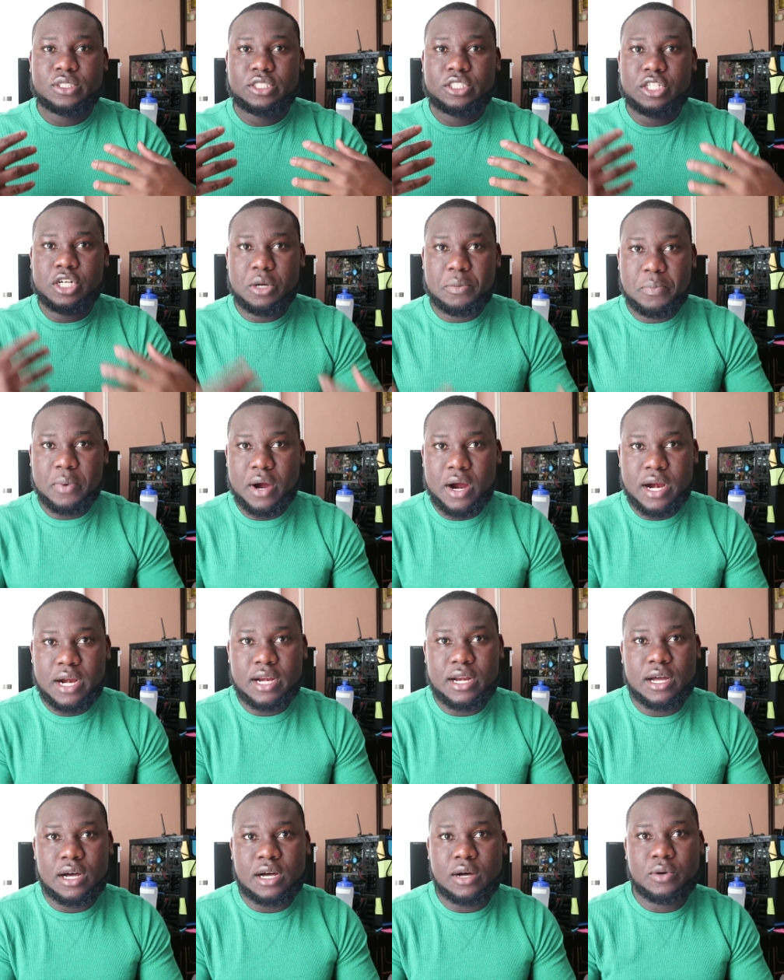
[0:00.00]
your
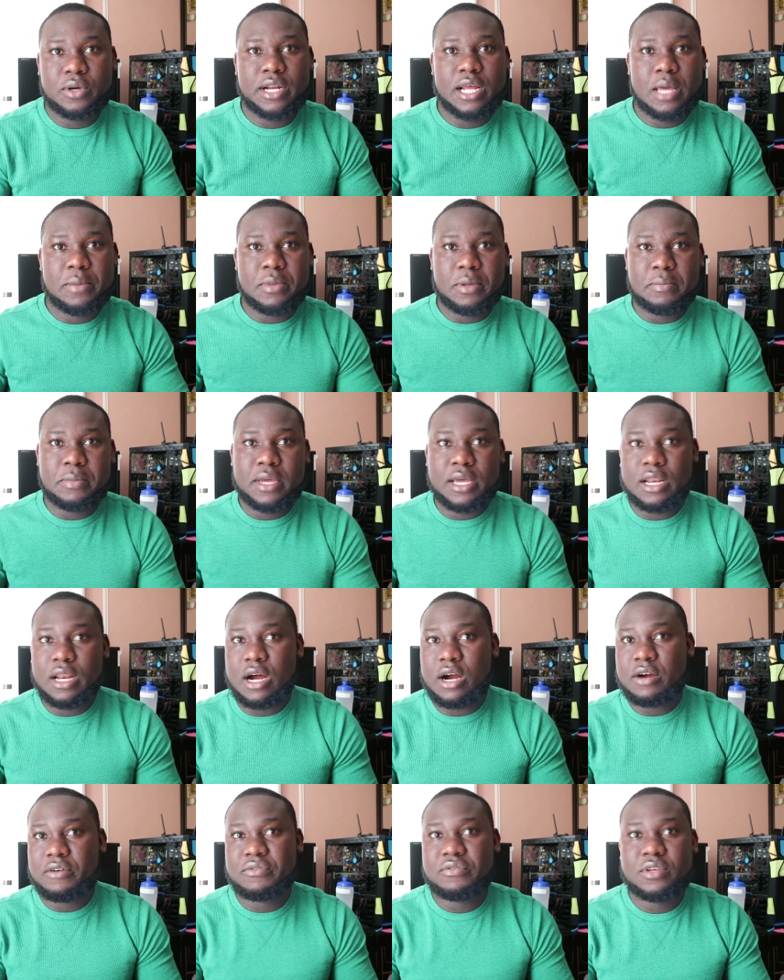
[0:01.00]
partner, whether it be male
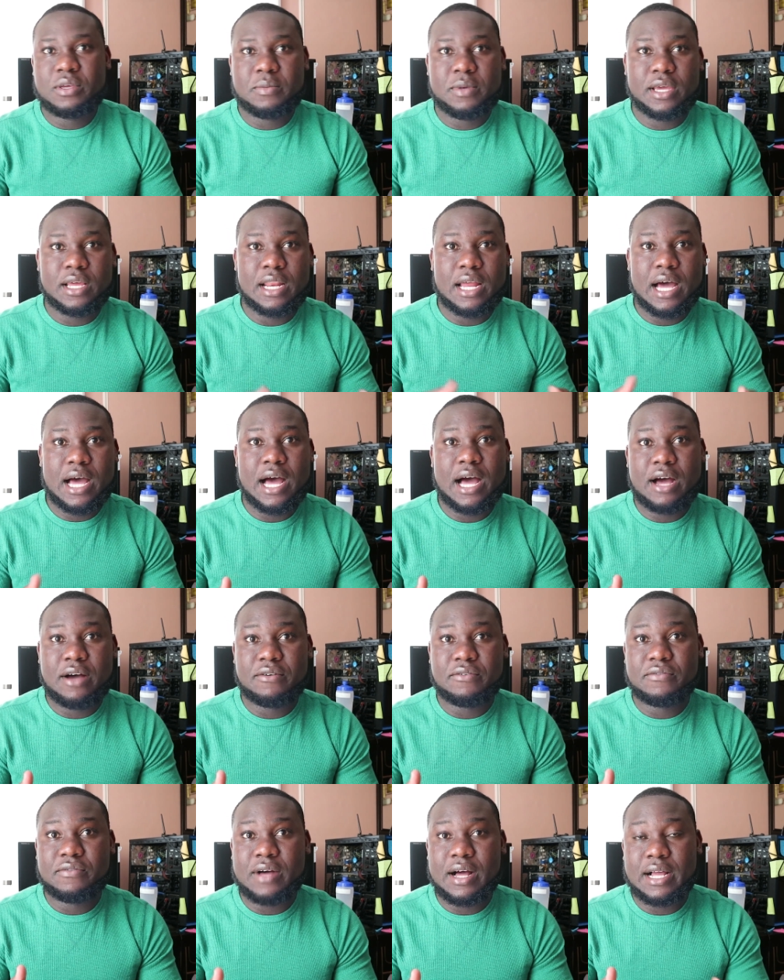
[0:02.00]
or female,
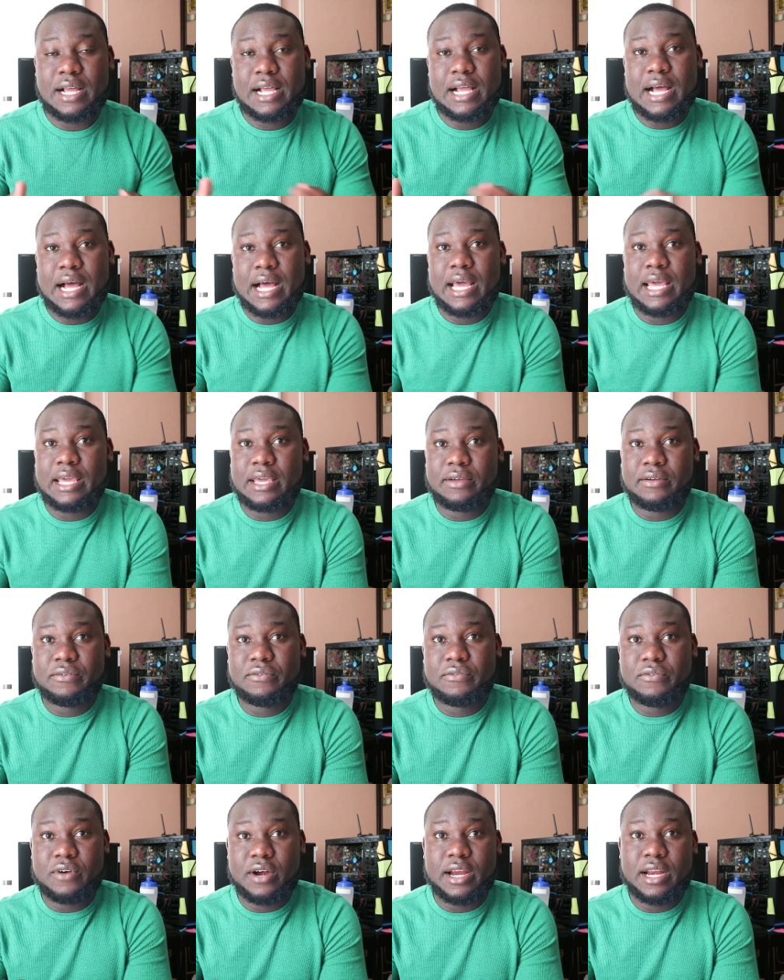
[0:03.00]
have a guy
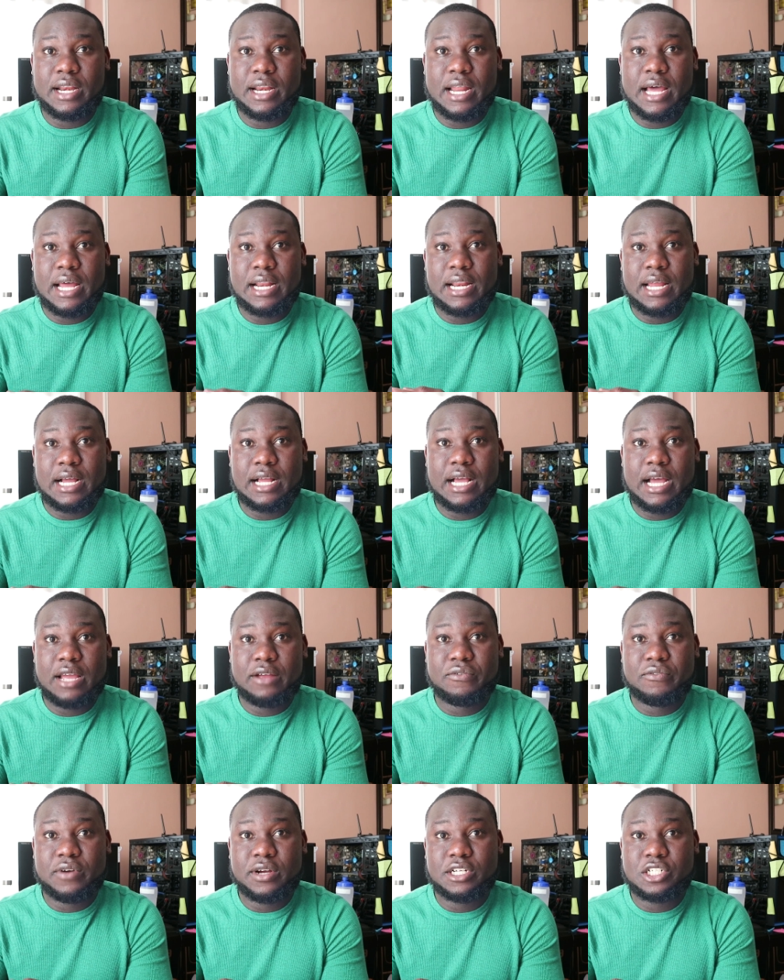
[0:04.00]
friend, and that
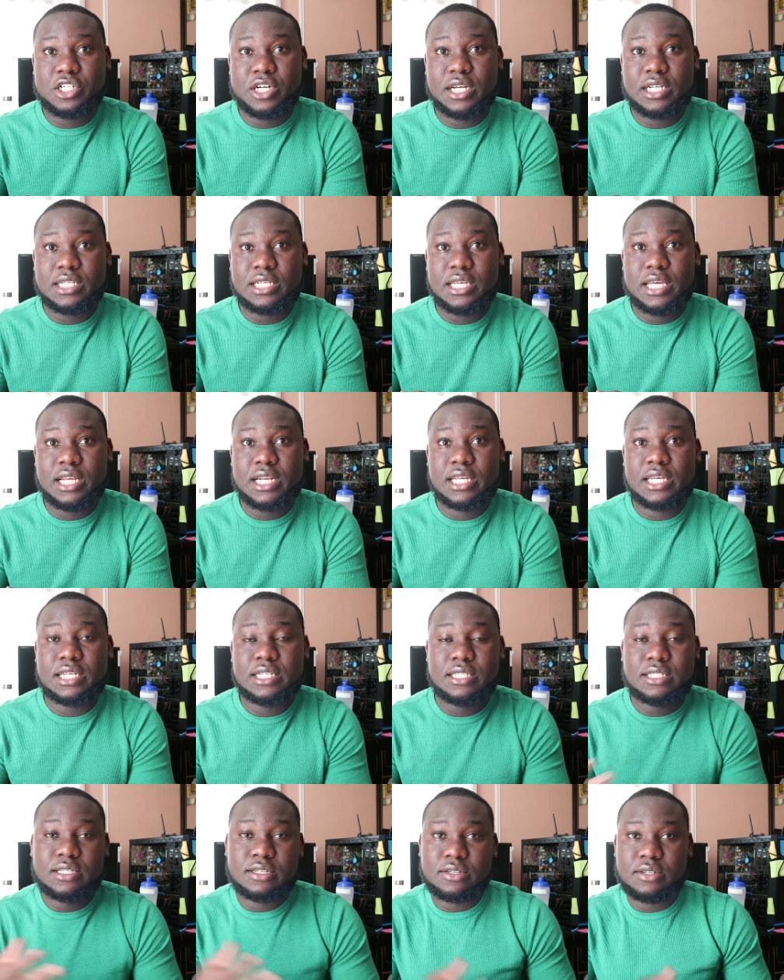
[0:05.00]
guy friend trying to get
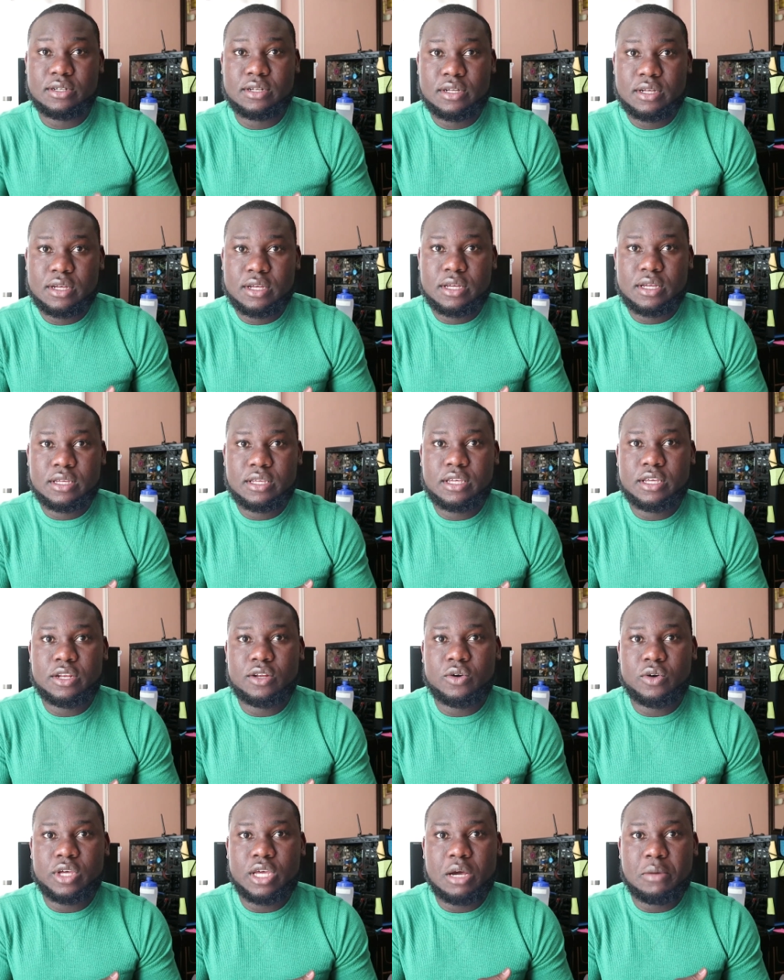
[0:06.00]
into, you
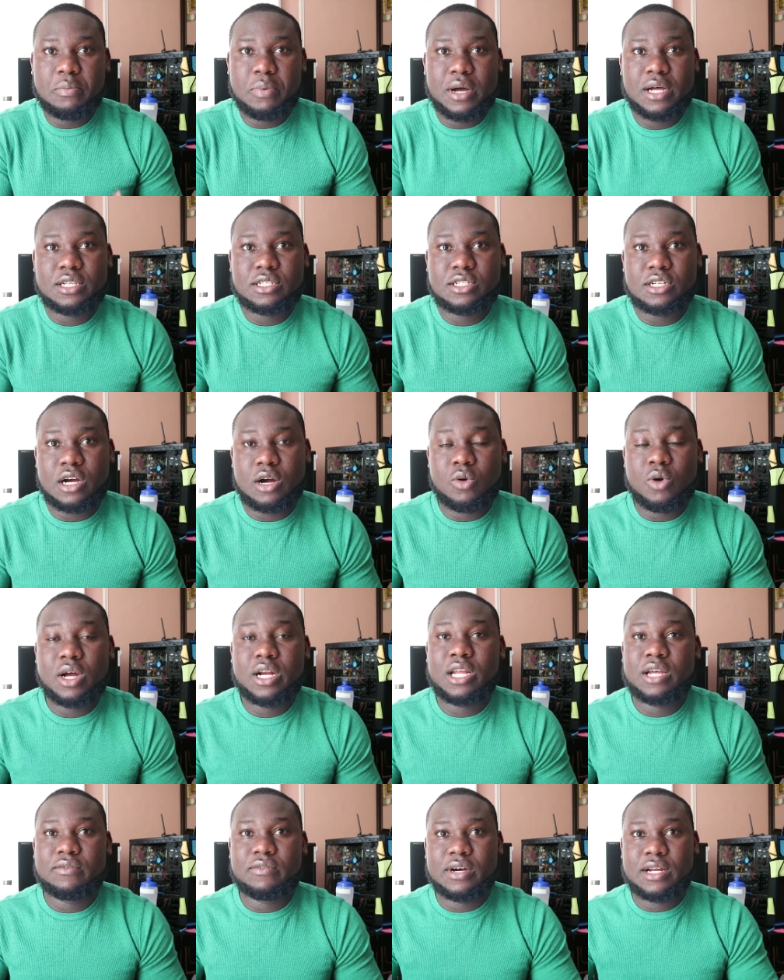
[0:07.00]
know, your pants or
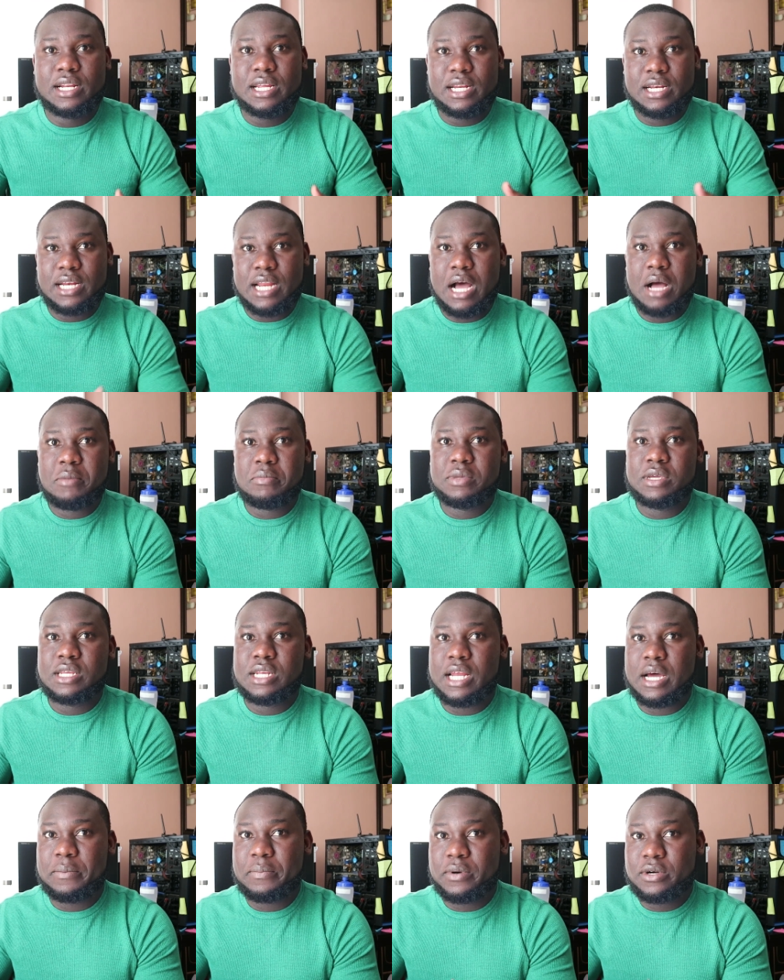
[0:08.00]
whatever, then that
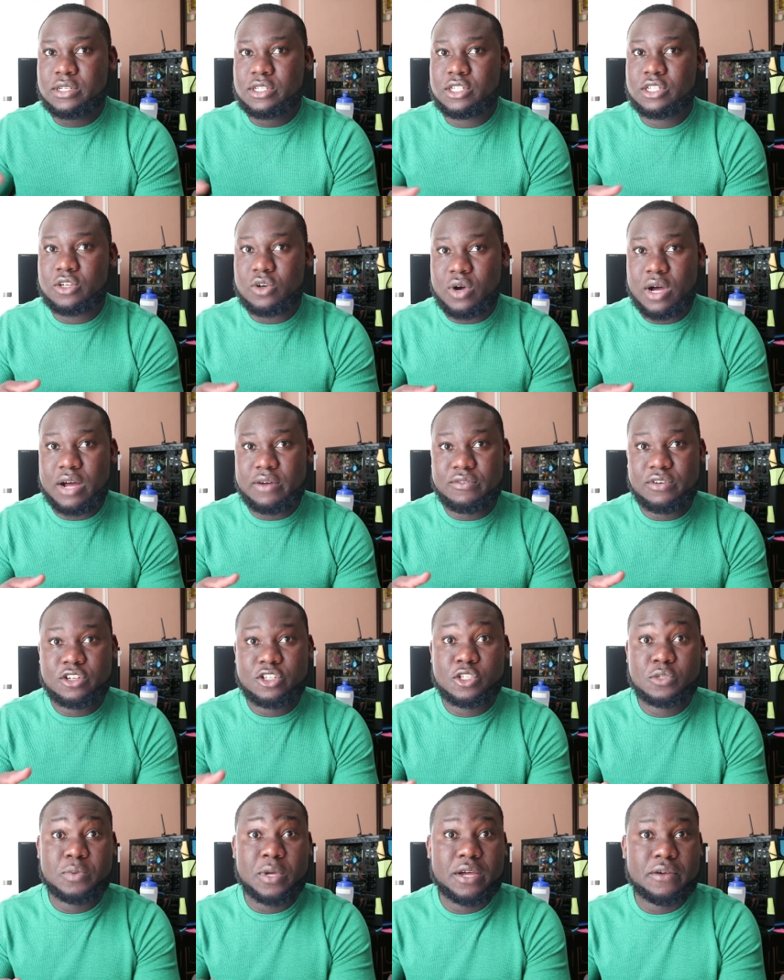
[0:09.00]
means that person don't have
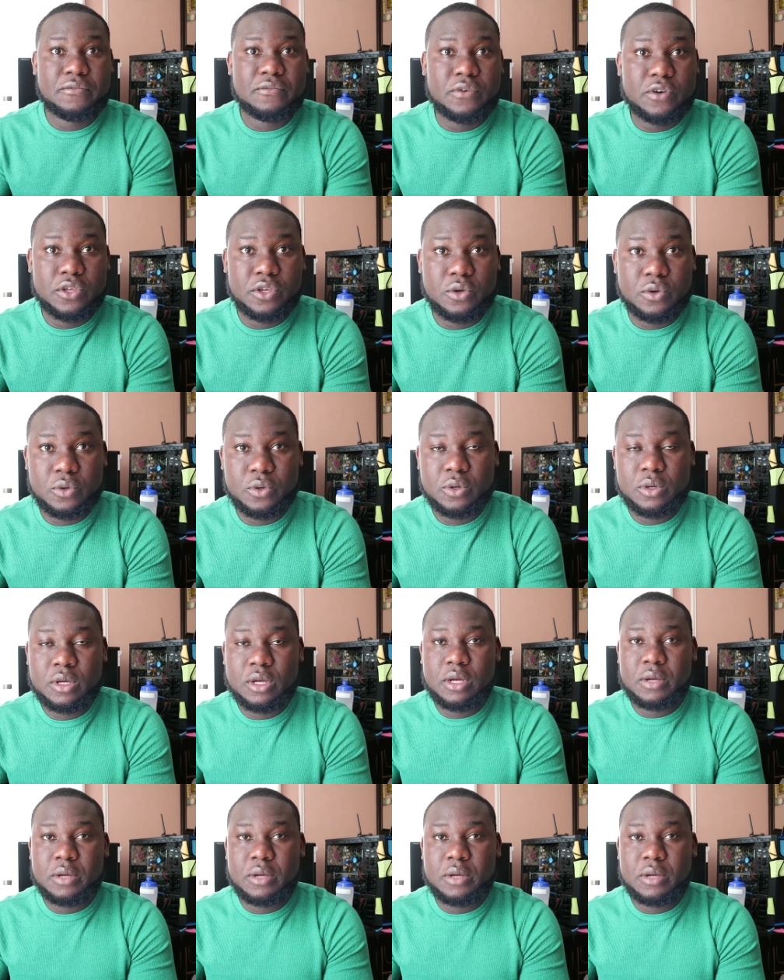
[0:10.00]
respect for you